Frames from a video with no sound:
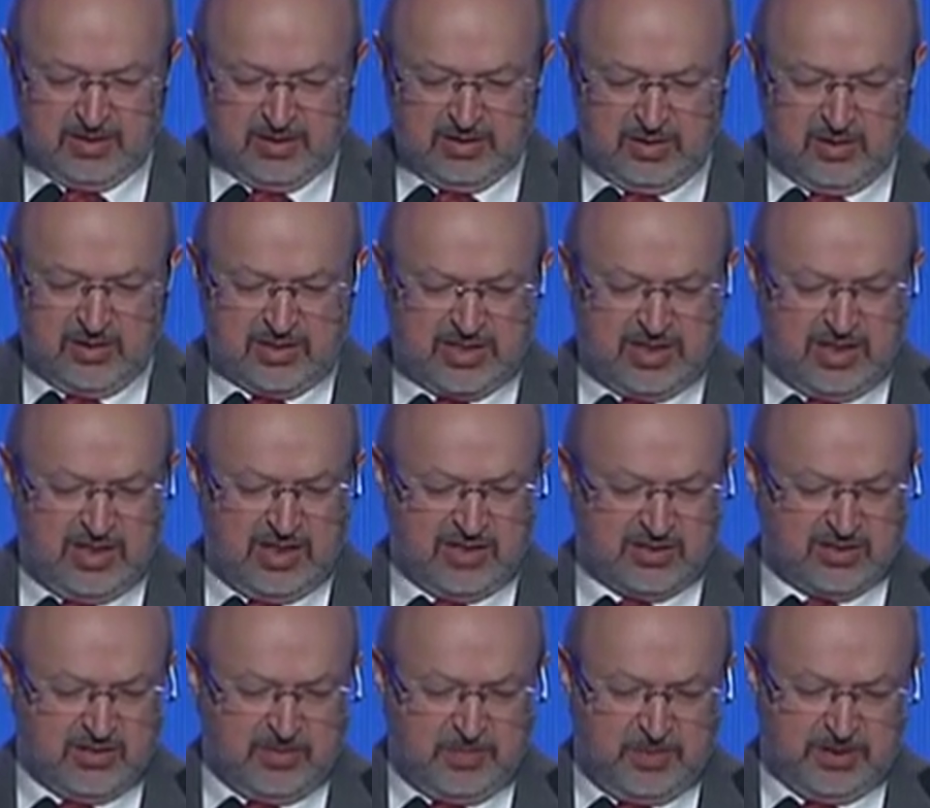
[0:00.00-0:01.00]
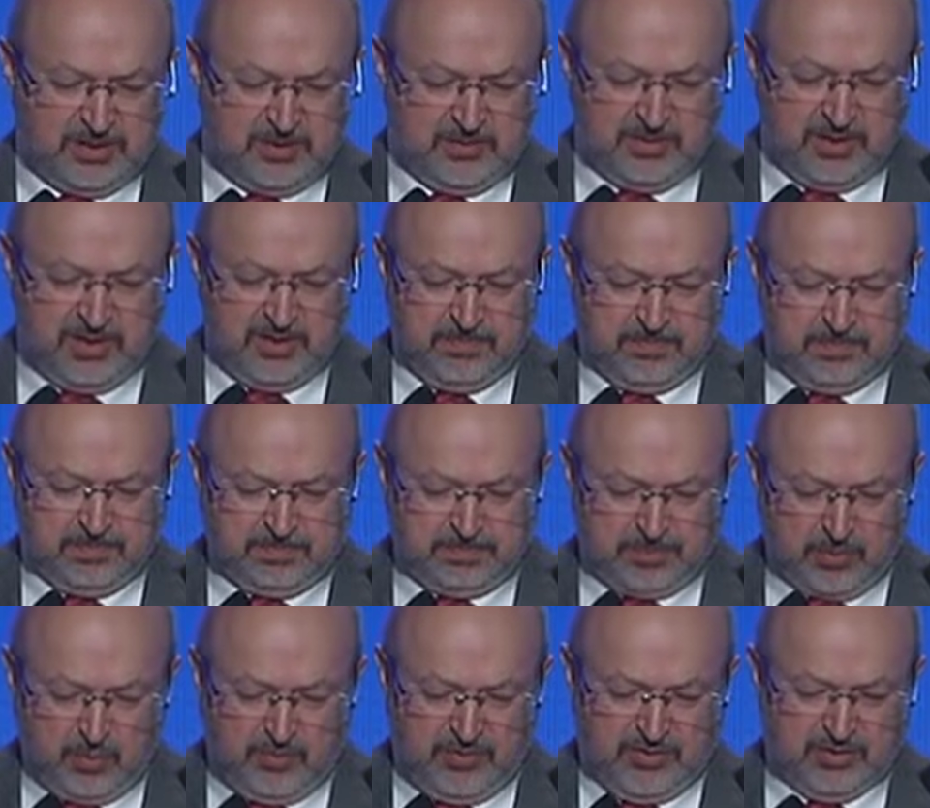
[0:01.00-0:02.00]
The OSCE has repeatedly
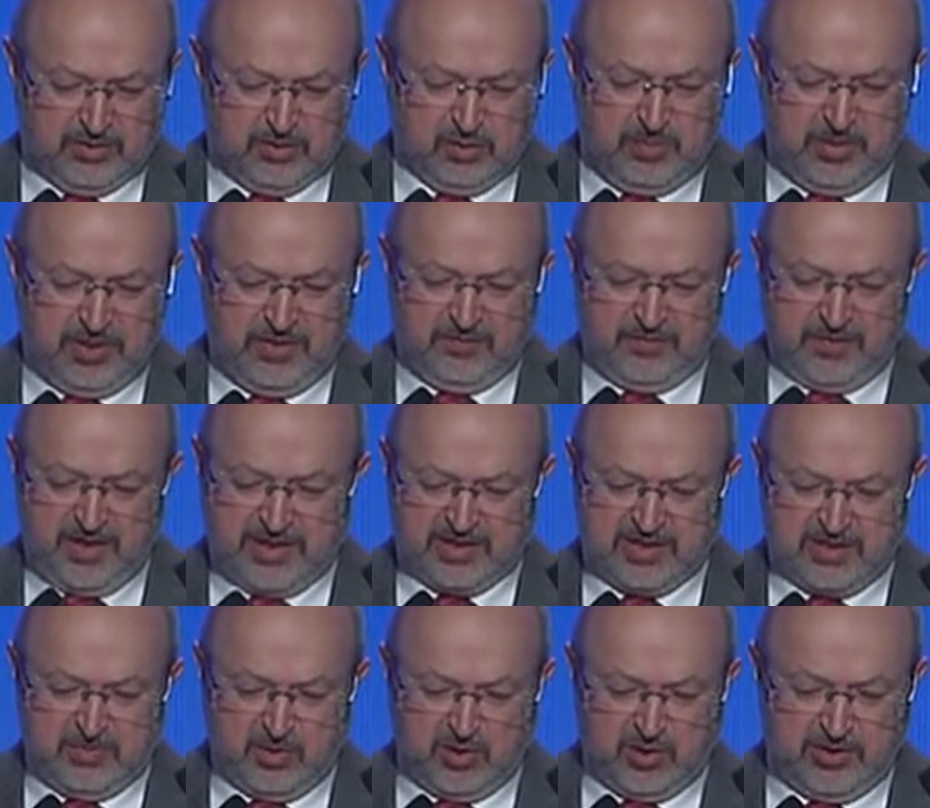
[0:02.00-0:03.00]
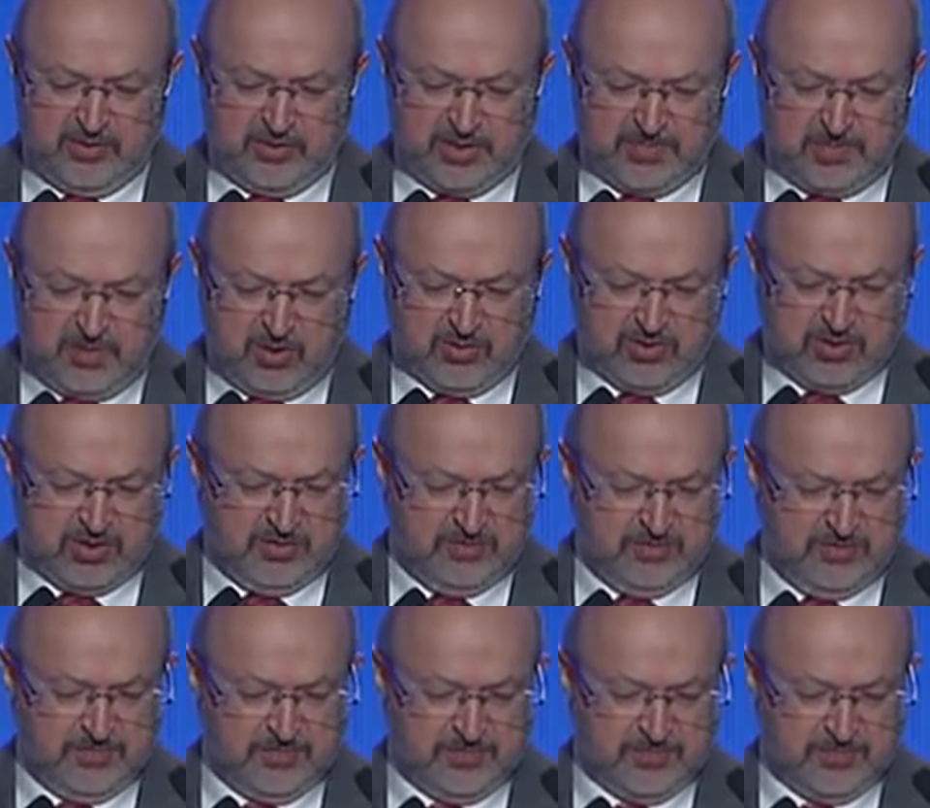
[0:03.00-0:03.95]
proven to be flexible and responsive.